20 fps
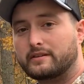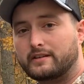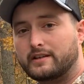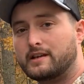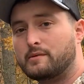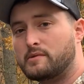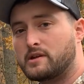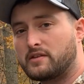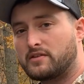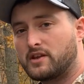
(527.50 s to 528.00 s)

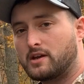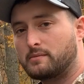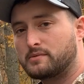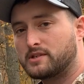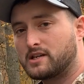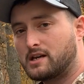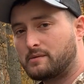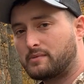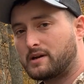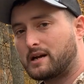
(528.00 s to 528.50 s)
give me a thumbs
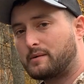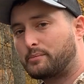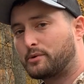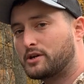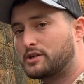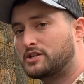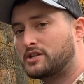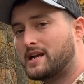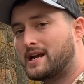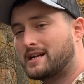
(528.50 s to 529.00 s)
up. I'd
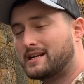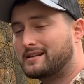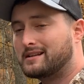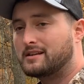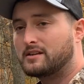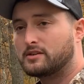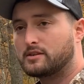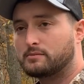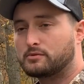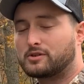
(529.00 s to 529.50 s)
appreciate it.
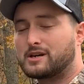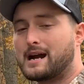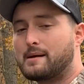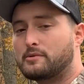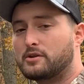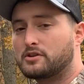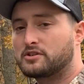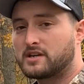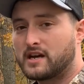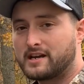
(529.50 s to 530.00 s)
Subscribe
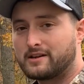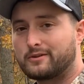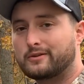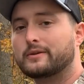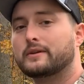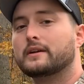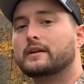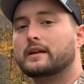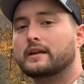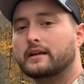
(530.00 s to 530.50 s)
to the channel.
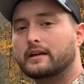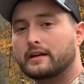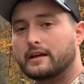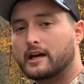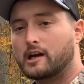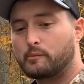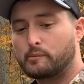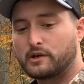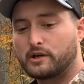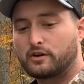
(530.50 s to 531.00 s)

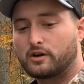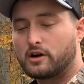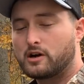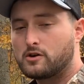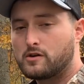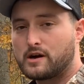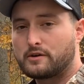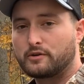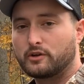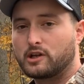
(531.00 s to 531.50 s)
Help me
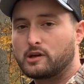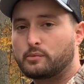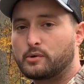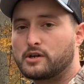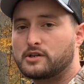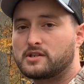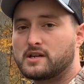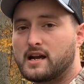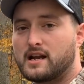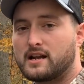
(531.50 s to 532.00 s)
grow. I'd really
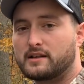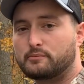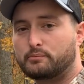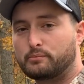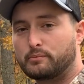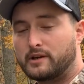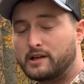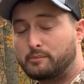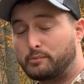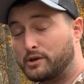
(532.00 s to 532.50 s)
appreciate it.
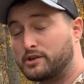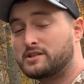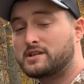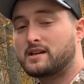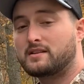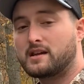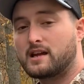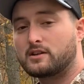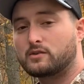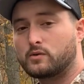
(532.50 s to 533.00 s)
I
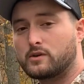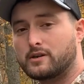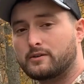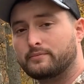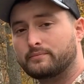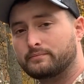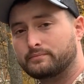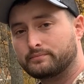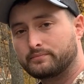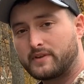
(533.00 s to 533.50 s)
appreciate that as well.
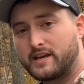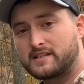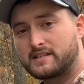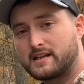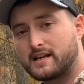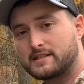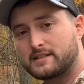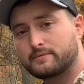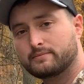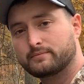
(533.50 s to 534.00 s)
Thanks,
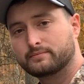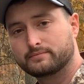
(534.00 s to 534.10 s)
guys.